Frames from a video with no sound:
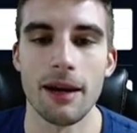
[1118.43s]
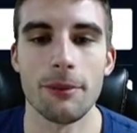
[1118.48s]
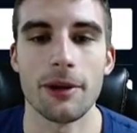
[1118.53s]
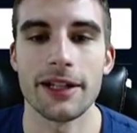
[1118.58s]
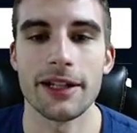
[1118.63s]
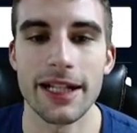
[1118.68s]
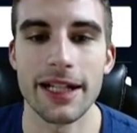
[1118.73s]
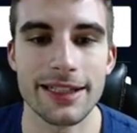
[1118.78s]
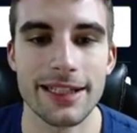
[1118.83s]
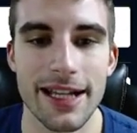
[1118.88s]
I'm
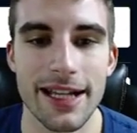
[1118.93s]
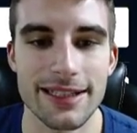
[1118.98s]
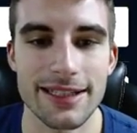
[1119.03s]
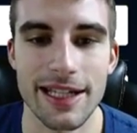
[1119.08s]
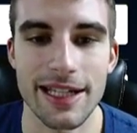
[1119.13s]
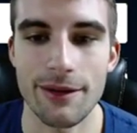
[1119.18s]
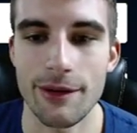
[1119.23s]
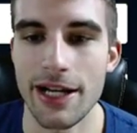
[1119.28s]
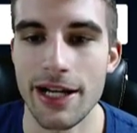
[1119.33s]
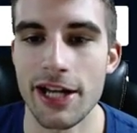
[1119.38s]
looking at today's
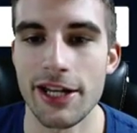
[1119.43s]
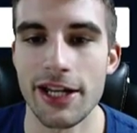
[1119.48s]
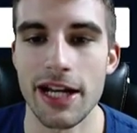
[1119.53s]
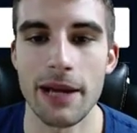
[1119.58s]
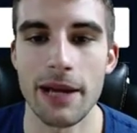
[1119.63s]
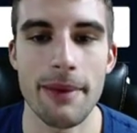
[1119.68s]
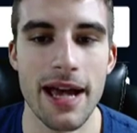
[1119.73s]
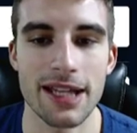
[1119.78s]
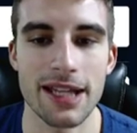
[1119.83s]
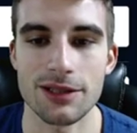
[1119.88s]
slate right now. You
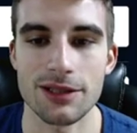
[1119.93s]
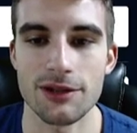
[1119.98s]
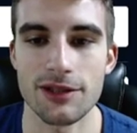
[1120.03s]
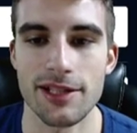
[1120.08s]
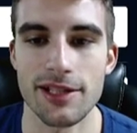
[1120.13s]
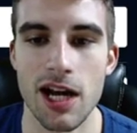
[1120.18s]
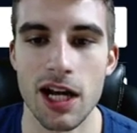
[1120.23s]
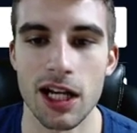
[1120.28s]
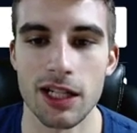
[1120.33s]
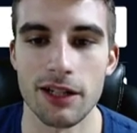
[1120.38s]
got Pascal
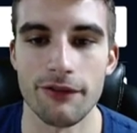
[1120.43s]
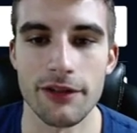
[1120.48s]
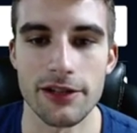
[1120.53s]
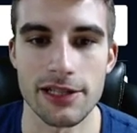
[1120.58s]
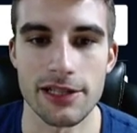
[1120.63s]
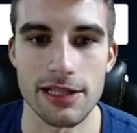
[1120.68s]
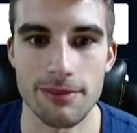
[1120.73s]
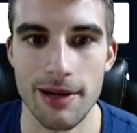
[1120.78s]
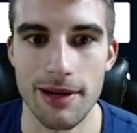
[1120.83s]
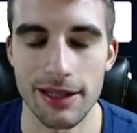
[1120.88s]
Siakam
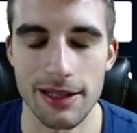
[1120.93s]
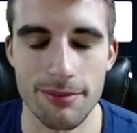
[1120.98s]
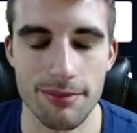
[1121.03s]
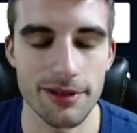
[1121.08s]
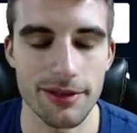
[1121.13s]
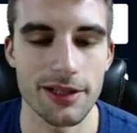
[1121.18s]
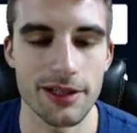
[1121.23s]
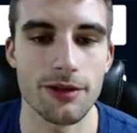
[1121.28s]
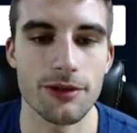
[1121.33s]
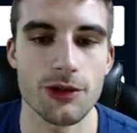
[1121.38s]
versus Bradley
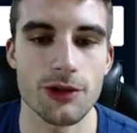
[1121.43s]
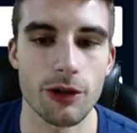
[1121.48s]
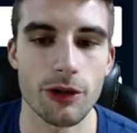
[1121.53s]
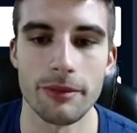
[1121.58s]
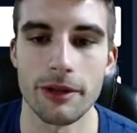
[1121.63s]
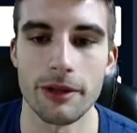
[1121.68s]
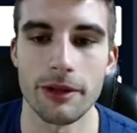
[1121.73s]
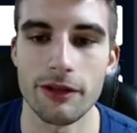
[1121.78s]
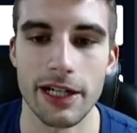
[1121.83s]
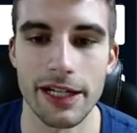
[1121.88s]
Beal,
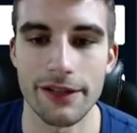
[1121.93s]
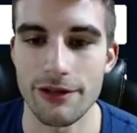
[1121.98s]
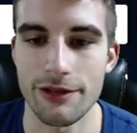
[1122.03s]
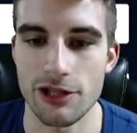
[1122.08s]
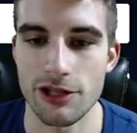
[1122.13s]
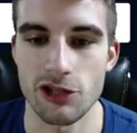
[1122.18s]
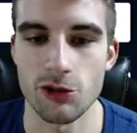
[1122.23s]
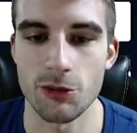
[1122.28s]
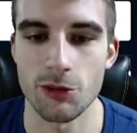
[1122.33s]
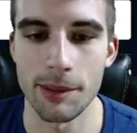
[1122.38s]
Jordan McRae
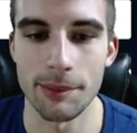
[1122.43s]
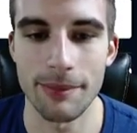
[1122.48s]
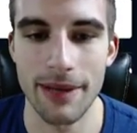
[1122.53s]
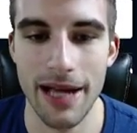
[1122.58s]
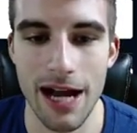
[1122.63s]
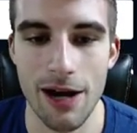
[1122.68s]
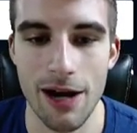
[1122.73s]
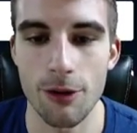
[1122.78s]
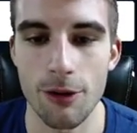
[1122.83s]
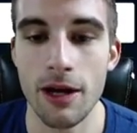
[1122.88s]
versus Norman
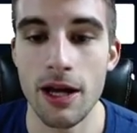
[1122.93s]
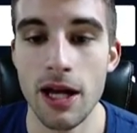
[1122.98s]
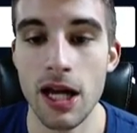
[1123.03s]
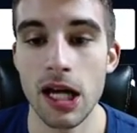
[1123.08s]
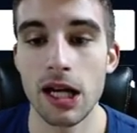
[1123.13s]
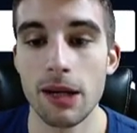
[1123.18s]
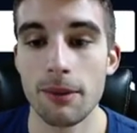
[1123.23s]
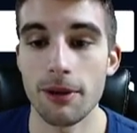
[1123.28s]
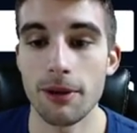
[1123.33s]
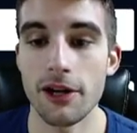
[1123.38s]
Powell.
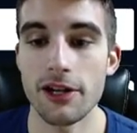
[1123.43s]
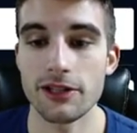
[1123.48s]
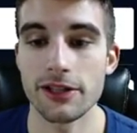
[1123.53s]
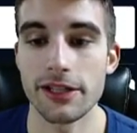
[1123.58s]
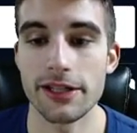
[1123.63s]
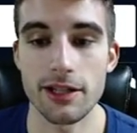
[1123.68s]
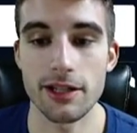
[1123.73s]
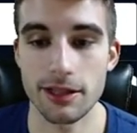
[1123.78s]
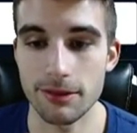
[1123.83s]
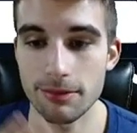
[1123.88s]

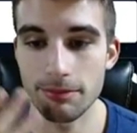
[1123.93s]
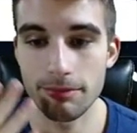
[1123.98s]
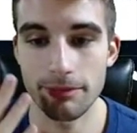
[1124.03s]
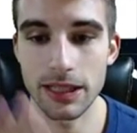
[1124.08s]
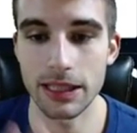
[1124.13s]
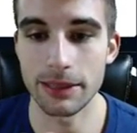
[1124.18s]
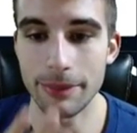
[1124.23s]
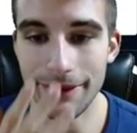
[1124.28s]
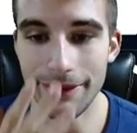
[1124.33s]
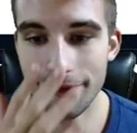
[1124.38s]
Personally, just
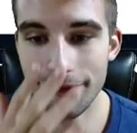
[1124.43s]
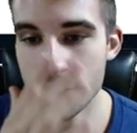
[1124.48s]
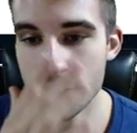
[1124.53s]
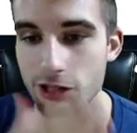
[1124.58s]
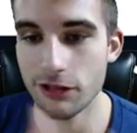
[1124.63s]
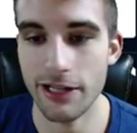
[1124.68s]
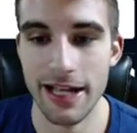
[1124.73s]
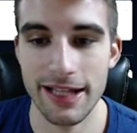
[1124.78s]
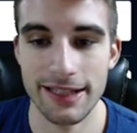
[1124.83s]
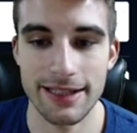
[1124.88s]
my
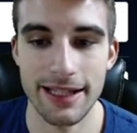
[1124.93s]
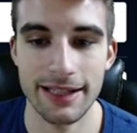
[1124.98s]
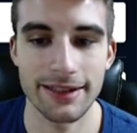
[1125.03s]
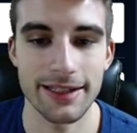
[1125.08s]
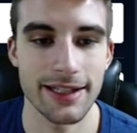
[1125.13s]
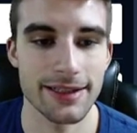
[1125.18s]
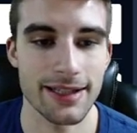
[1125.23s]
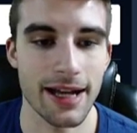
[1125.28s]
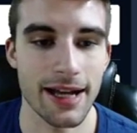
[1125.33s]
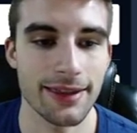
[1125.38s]
first glance at
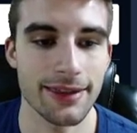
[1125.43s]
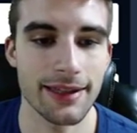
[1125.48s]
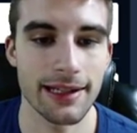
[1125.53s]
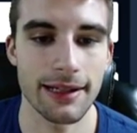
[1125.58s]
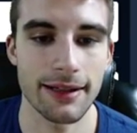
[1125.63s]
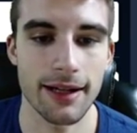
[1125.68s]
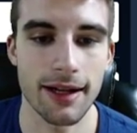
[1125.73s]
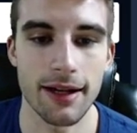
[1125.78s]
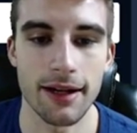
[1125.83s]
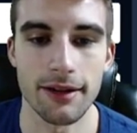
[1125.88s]
this, I
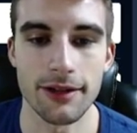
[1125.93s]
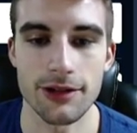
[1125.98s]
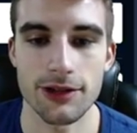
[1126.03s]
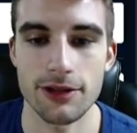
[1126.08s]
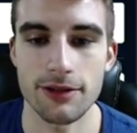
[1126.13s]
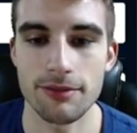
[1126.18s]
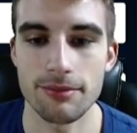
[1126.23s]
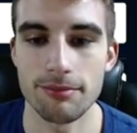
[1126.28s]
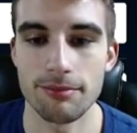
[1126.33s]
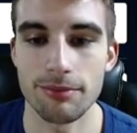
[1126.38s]
think
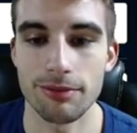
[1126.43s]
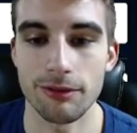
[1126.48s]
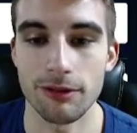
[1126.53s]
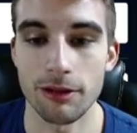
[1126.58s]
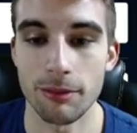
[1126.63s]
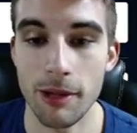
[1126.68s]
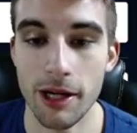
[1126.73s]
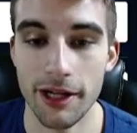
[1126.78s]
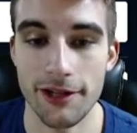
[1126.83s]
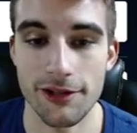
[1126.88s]

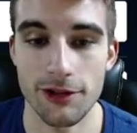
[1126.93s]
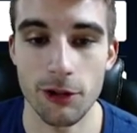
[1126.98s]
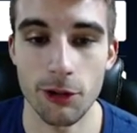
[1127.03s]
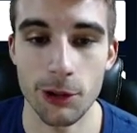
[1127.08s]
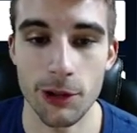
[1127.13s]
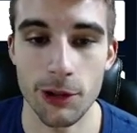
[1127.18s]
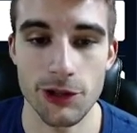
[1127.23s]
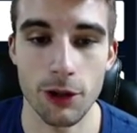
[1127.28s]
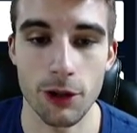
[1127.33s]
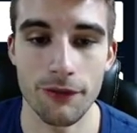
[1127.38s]
LaMarcus
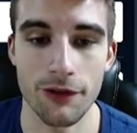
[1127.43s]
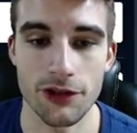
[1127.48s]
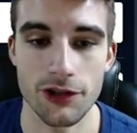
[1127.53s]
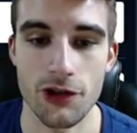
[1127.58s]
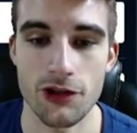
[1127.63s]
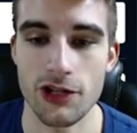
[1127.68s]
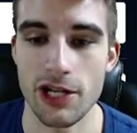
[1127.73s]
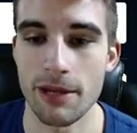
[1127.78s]
Aldridge over Serge